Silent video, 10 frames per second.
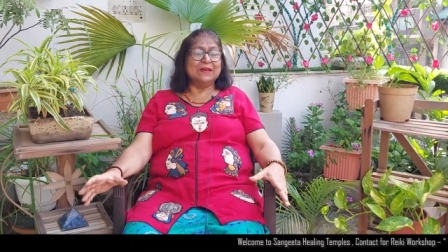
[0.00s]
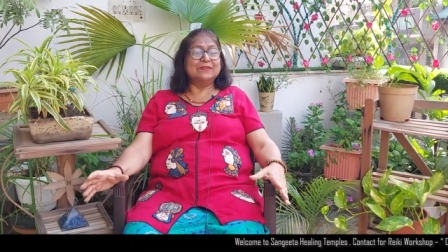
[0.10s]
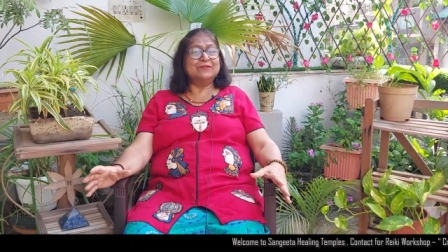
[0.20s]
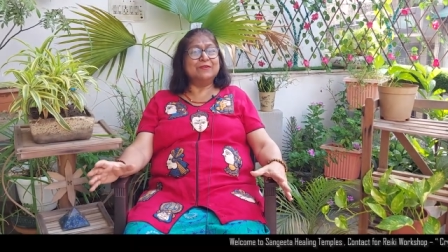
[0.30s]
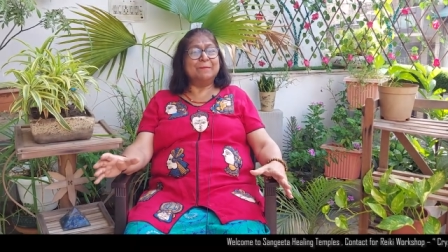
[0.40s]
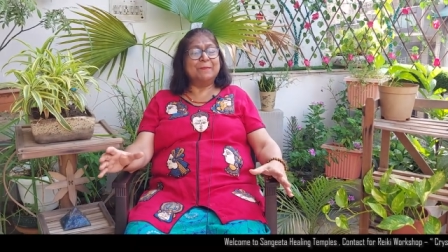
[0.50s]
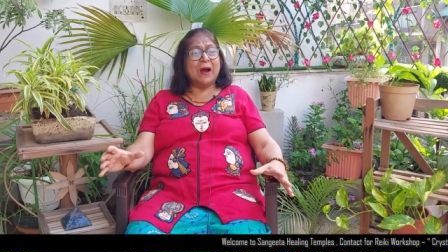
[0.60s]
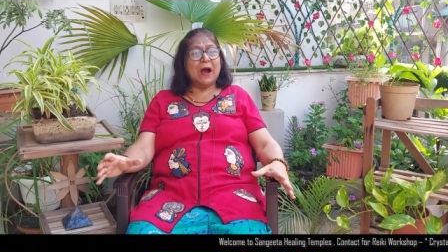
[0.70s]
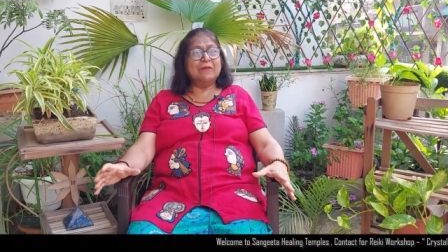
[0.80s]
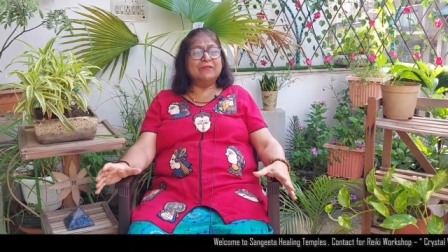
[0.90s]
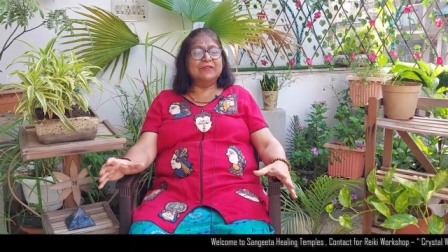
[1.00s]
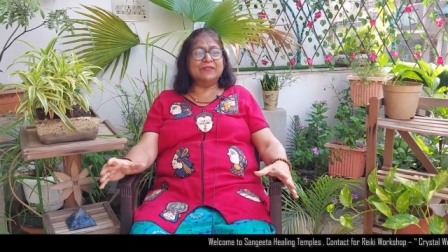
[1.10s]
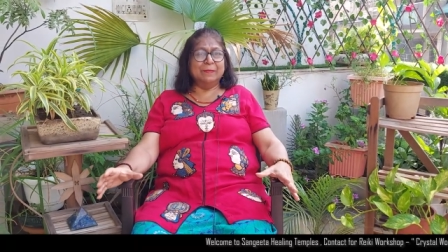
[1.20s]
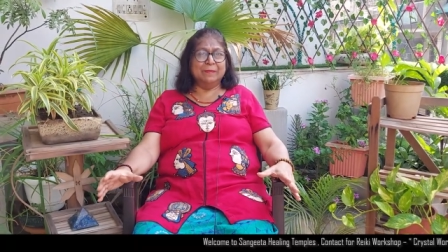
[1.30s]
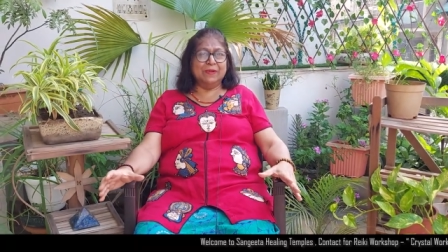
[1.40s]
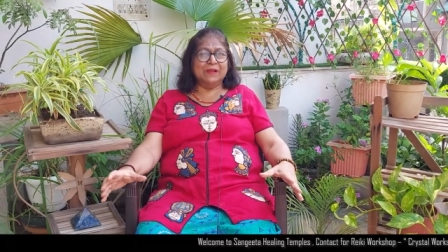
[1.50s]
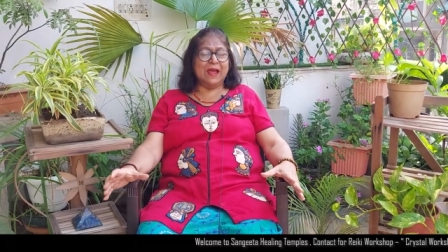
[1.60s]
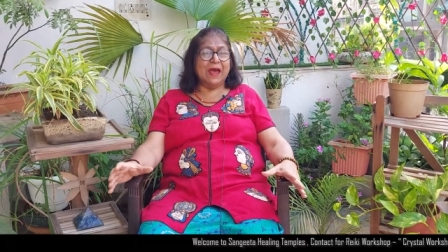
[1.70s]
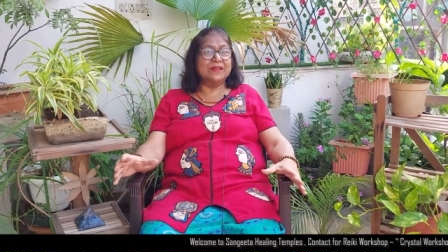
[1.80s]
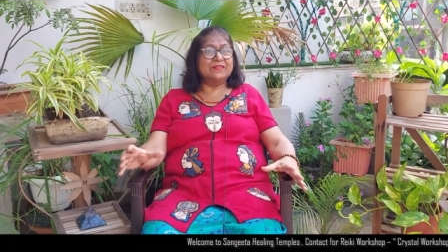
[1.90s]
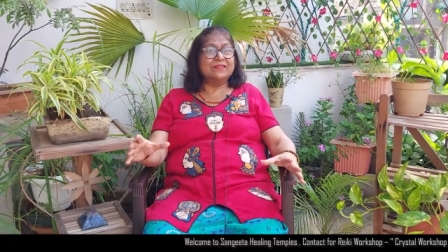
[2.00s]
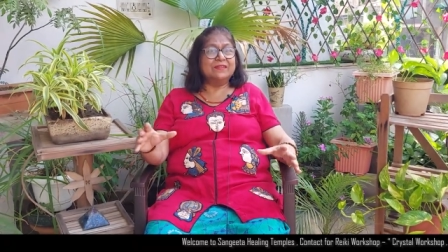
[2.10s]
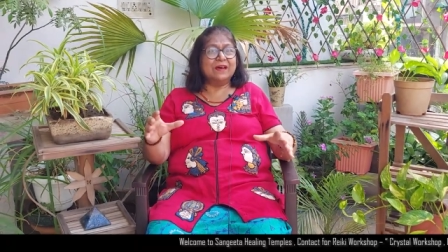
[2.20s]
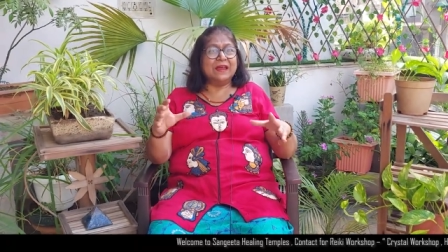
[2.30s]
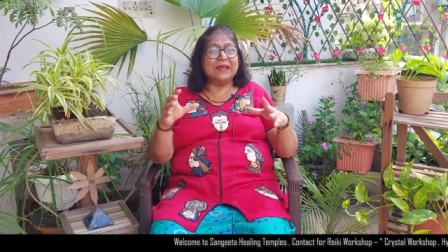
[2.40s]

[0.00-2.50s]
So the power symbol has the